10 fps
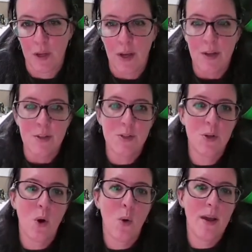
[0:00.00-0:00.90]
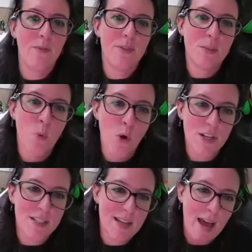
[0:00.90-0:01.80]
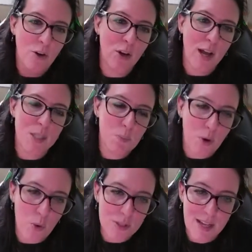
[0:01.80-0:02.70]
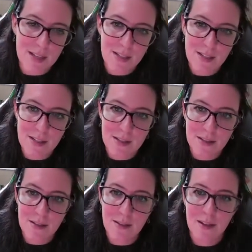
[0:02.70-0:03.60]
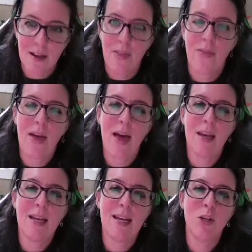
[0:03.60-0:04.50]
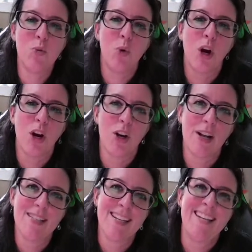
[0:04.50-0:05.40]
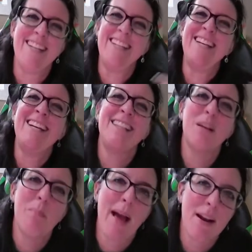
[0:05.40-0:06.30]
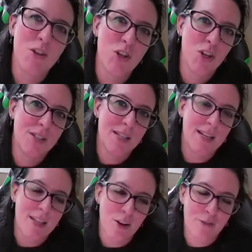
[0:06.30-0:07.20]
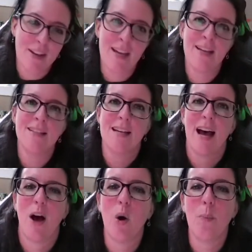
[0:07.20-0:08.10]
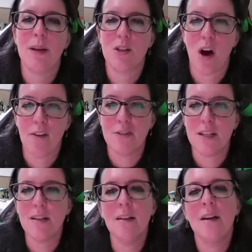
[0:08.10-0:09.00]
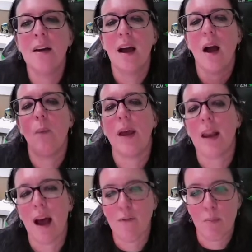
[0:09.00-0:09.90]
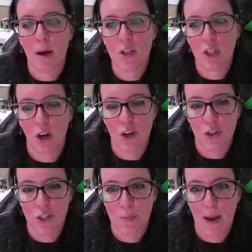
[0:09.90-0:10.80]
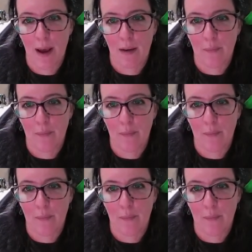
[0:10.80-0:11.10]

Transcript: So if it's more standardized processes, then each worker doesn't need the manager to intervene to help as often, and we can have a much larger span.